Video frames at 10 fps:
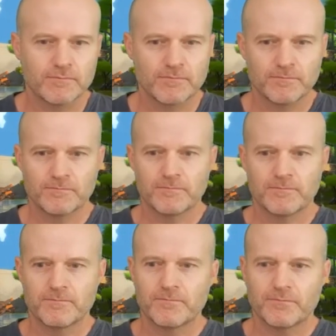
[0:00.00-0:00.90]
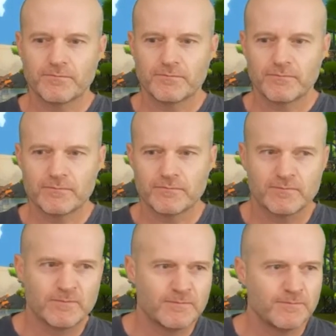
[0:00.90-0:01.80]

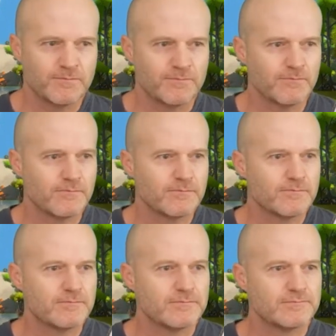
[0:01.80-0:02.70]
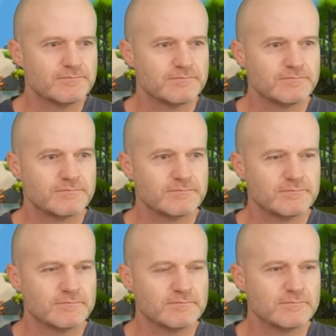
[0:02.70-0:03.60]

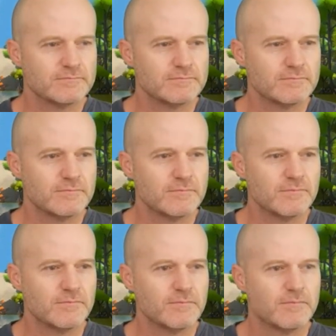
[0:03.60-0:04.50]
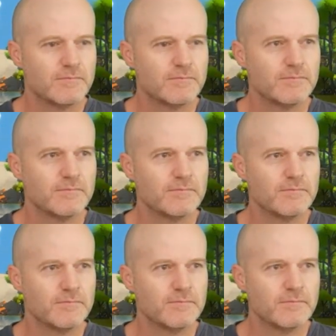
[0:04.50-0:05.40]

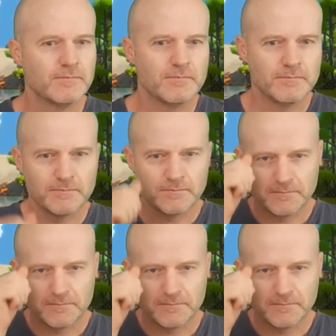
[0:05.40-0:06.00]
[no speech]